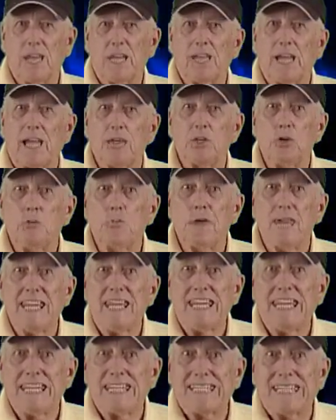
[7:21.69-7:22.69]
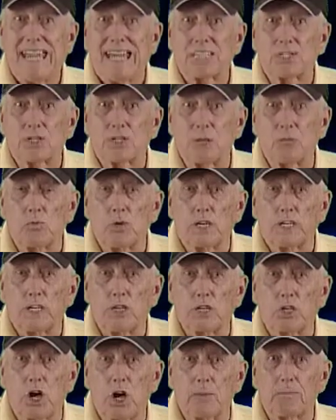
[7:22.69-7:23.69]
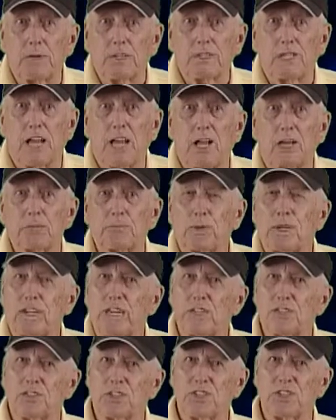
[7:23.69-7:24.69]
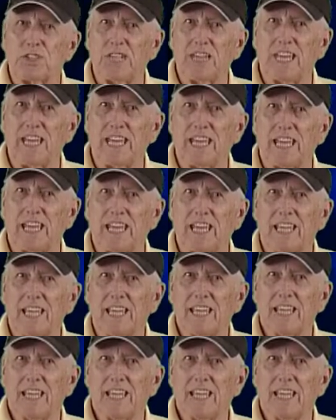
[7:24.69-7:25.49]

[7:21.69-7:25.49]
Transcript: Now you may get that somewhat in carpet tiles, but here's the thing.